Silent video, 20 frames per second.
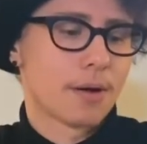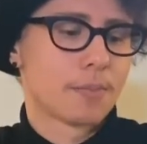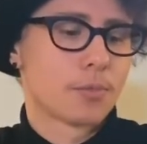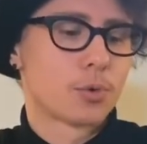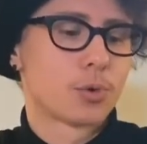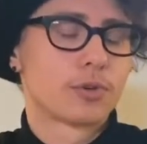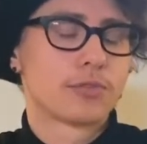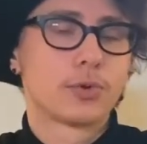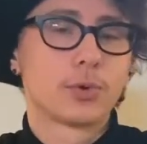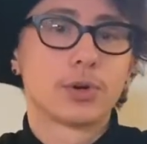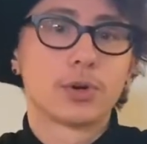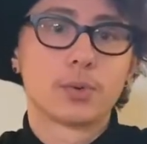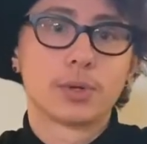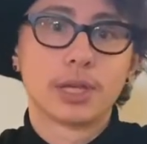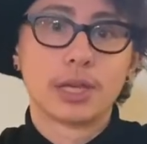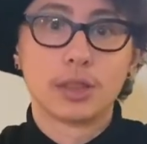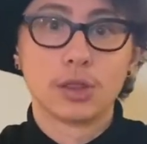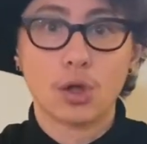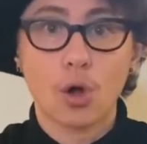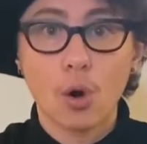Or if you're in a
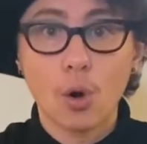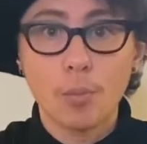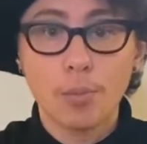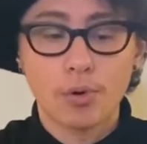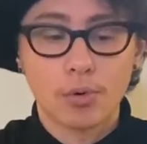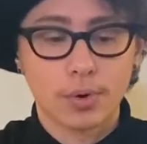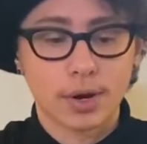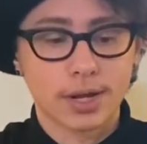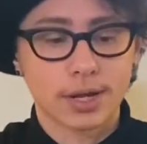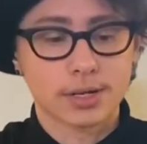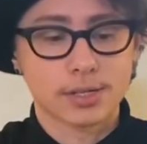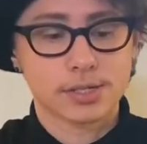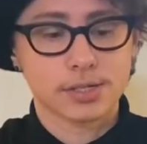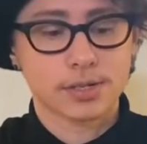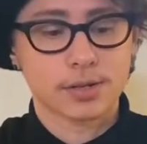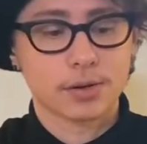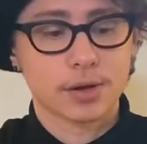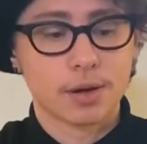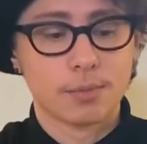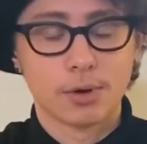really low point
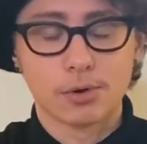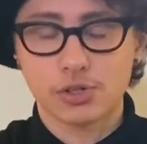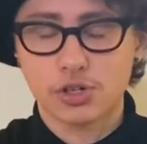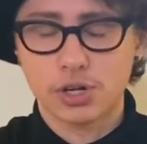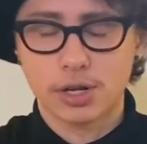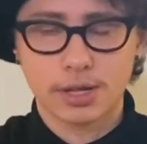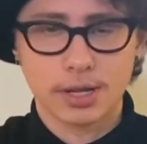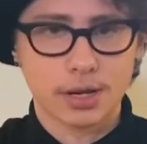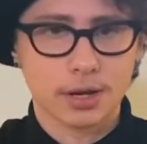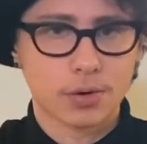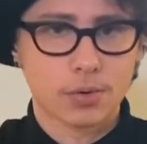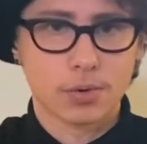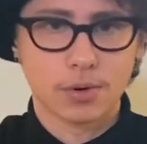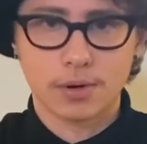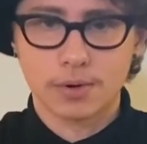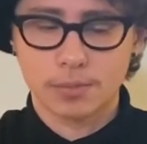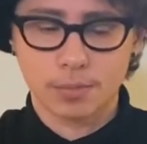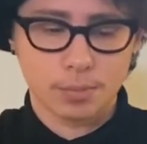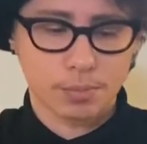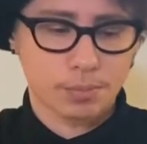emotionally,
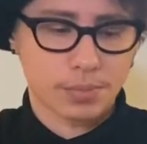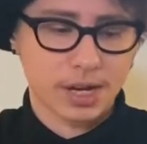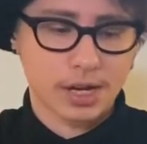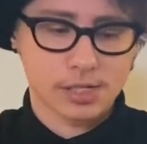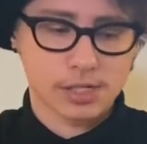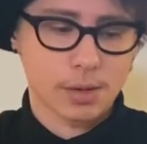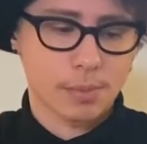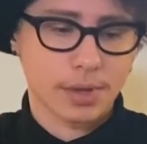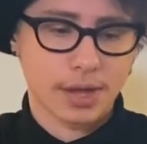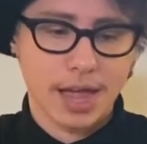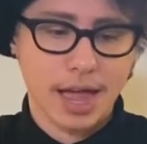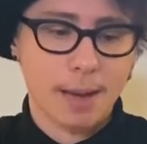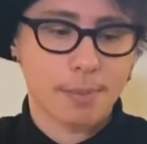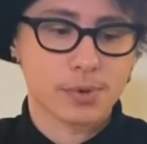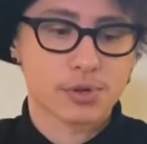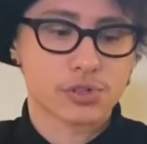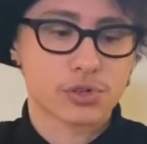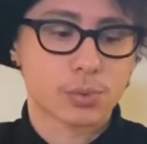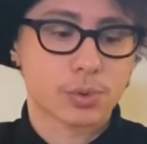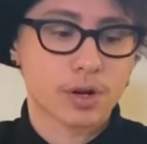or because something
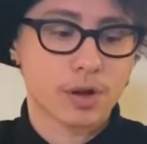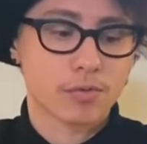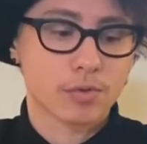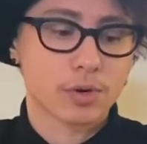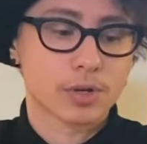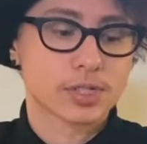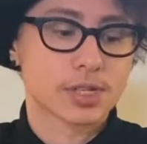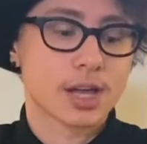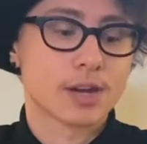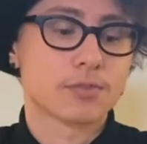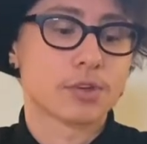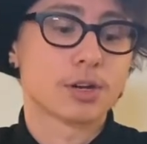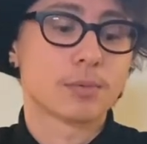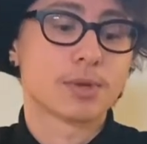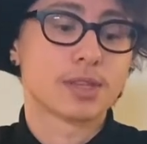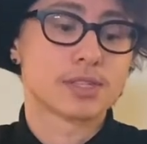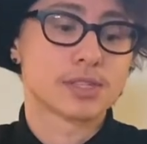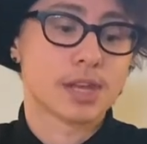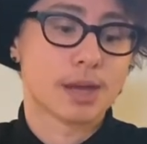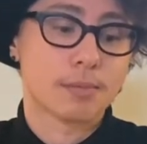happens or whatever, it's kind of gonna
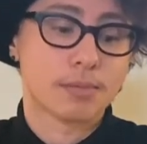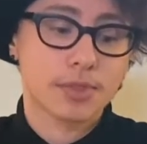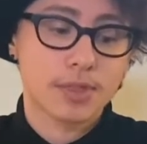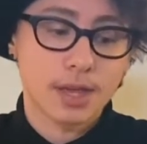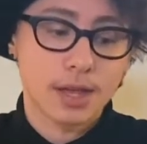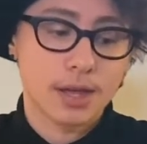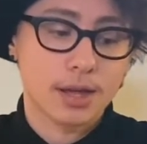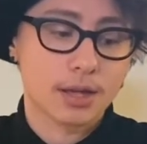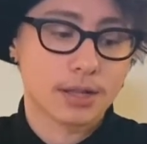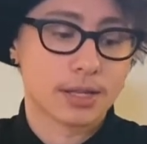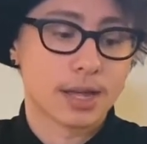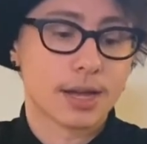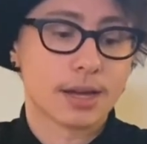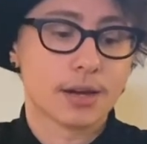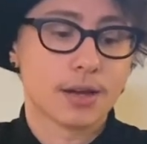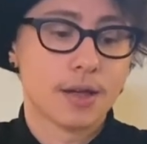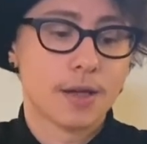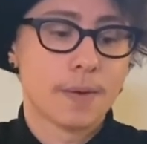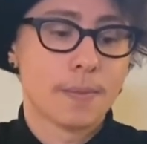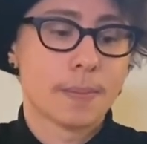be the same thing.
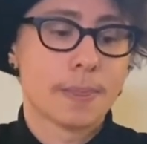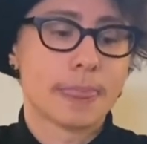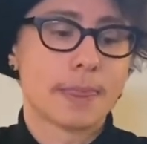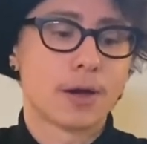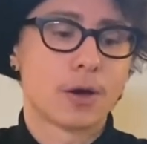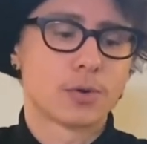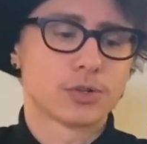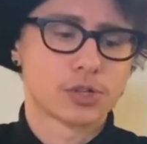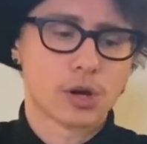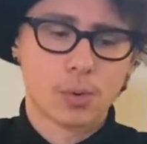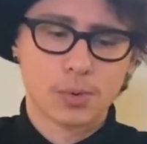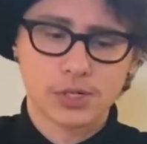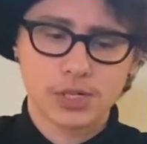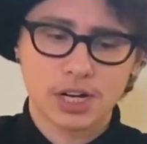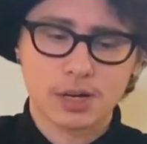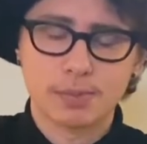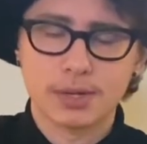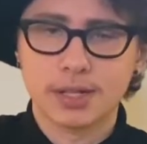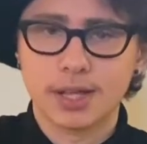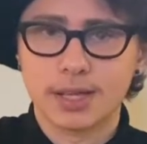Like, oh, it's always
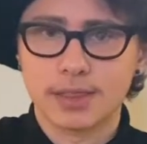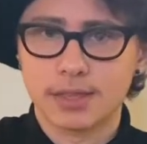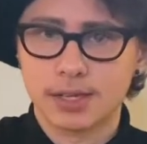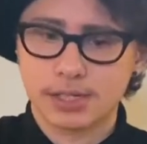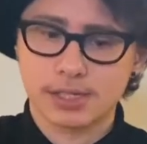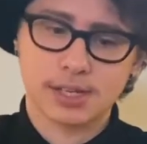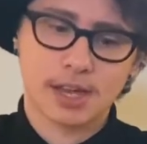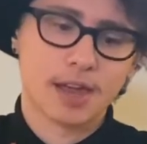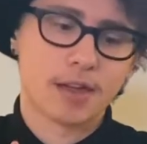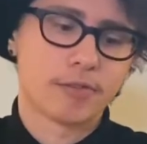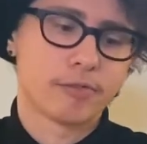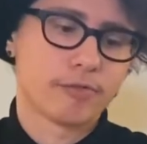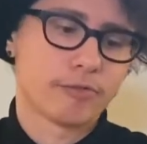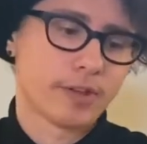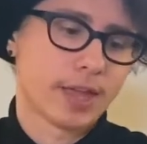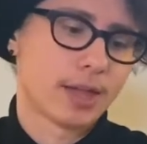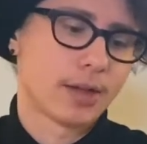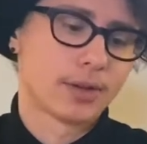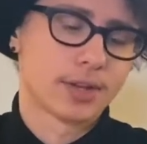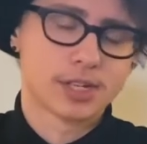gonna be like this. I have
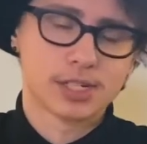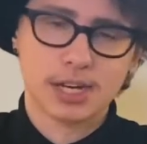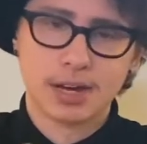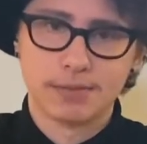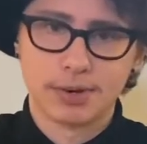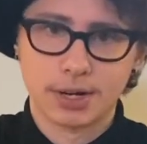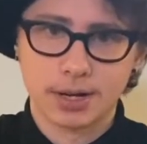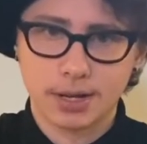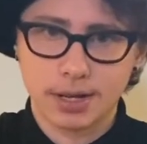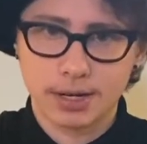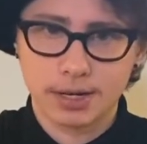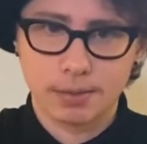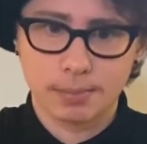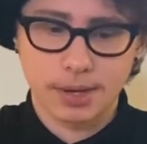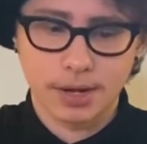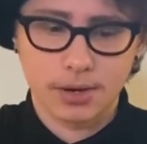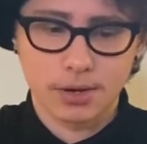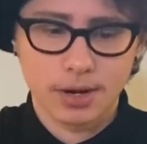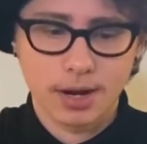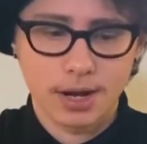failed. It's never gonna get any
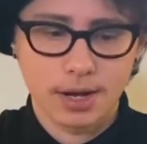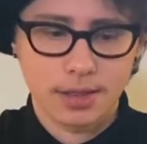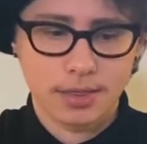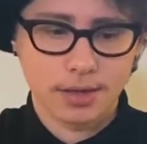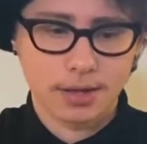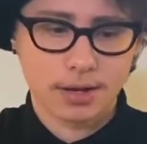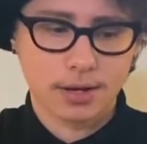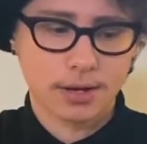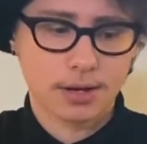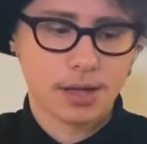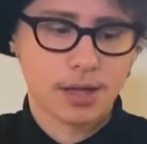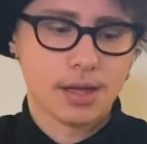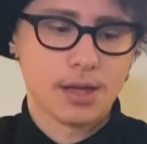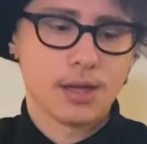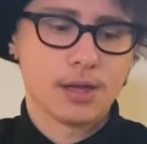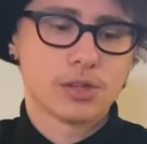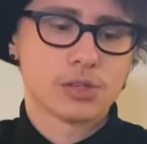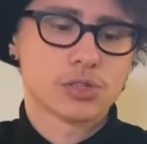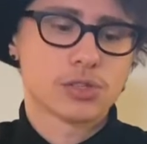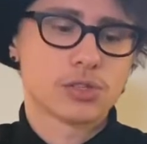better kind of thing.
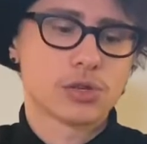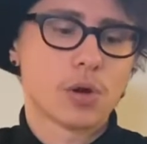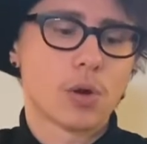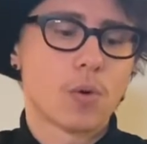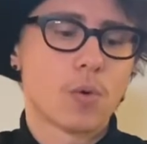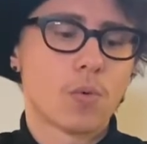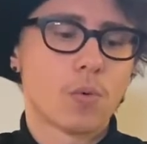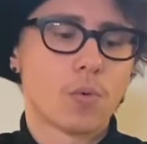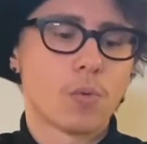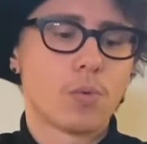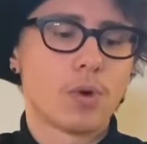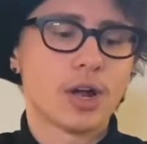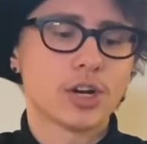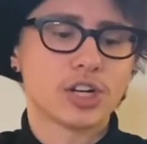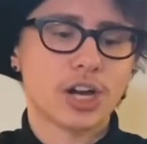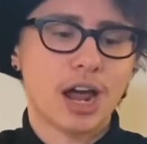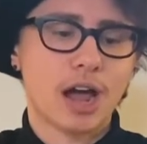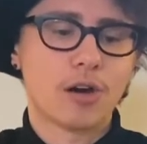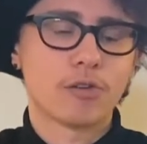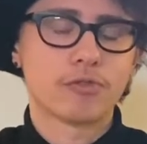So
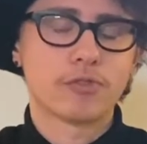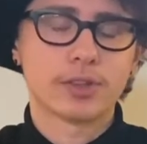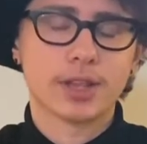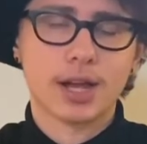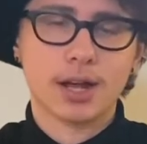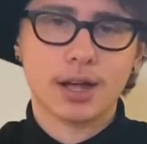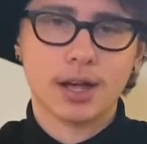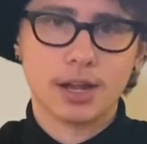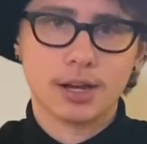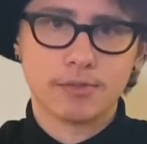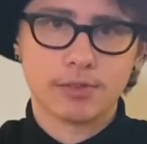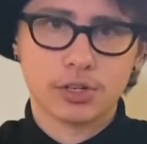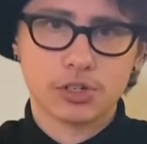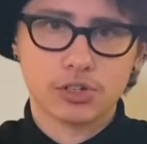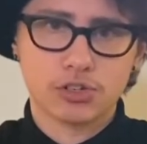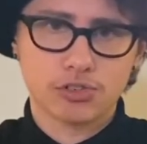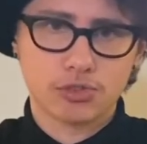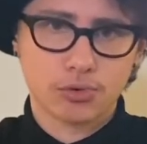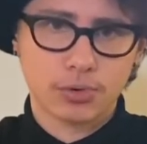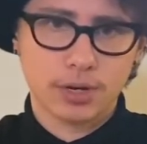watch out for that kind of
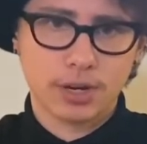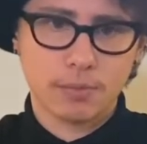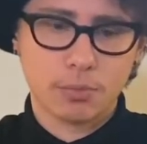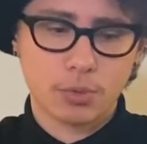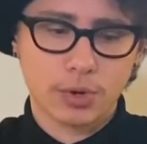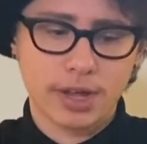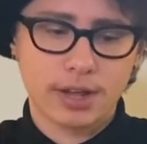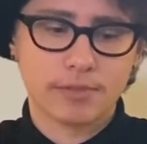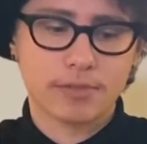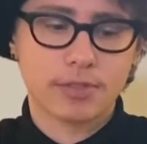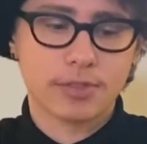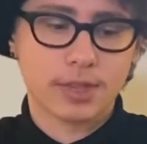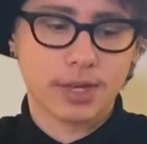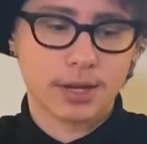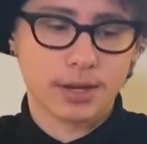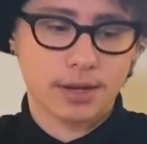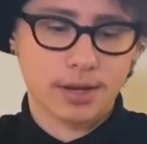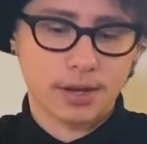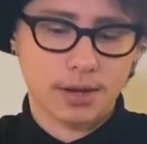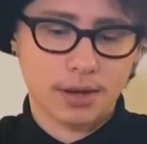extreme way of
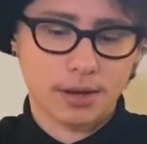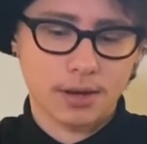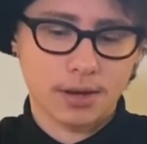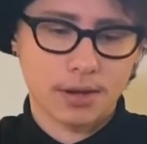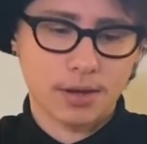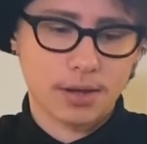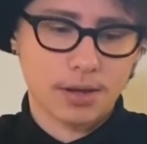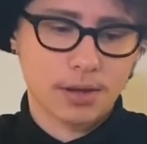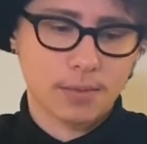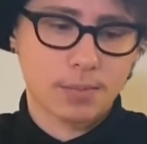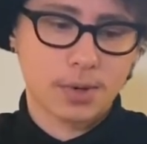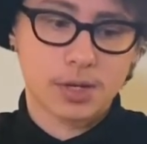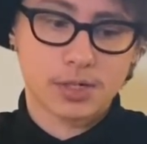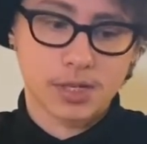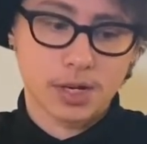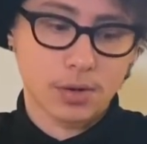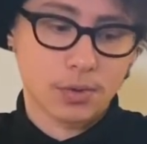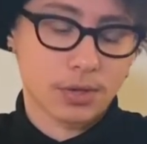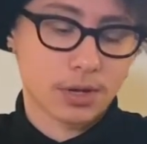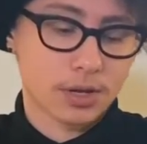thinking, because
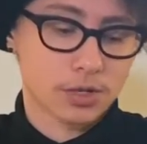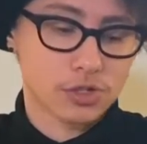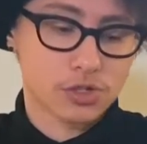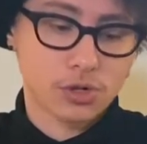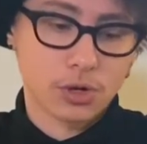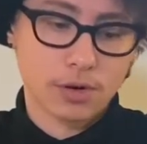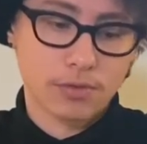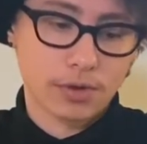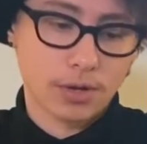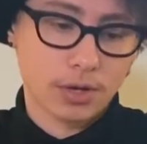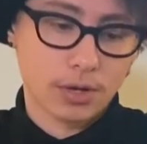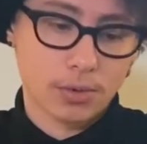I don't think it's serving you at